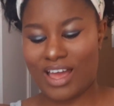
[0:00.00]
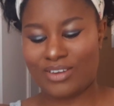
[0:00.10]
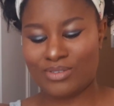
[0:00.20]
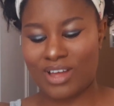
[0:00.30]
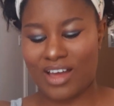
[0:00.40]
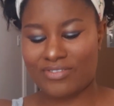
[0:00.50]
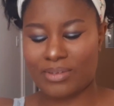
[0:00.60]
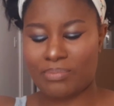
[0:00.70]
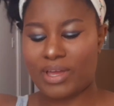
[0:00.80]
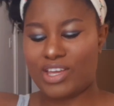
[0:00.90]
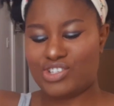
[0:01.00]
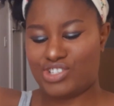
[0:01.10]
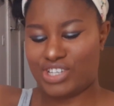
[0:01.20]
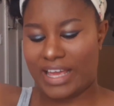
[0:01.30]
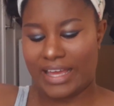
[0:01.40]
I don't have the
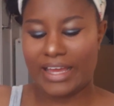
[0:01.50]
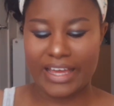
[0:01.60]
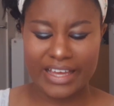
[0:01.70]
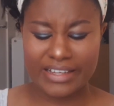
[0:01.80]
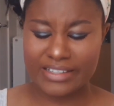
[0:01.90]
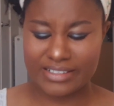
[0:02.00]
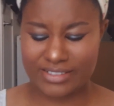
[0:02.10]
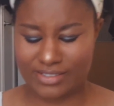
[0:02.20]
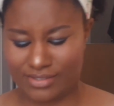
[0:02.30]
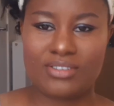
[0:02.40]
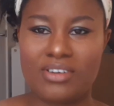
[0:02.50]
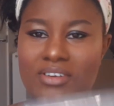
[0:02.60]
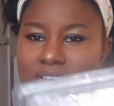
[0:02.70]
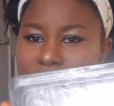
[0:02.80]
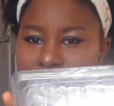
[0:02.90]
patience.
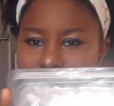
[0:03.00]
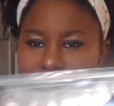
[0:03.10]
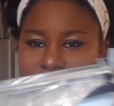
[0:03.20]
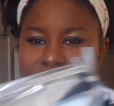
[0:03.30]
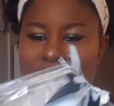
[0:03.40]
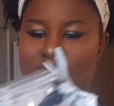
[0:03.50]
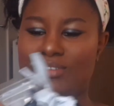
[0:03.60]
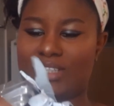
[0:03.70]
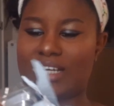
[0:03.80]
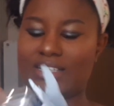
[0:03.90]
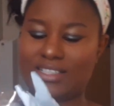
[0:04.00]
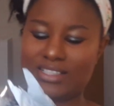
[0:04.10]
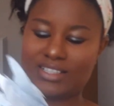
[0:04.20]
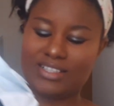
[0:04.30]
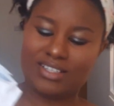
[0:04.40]
Oh, look at
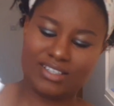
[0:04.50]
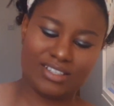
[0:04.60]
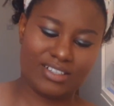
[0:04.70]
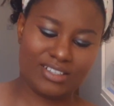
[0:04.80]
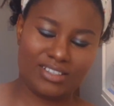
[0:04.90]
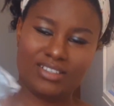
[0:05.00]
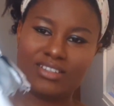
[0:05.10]
it.